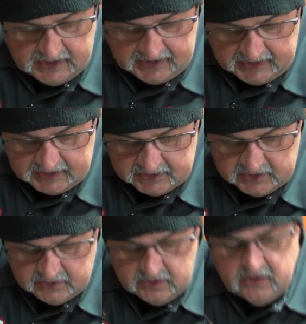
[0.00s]
and
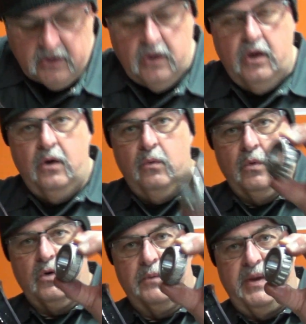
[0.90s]

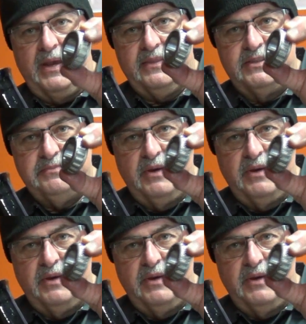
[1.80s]
we're going to pack these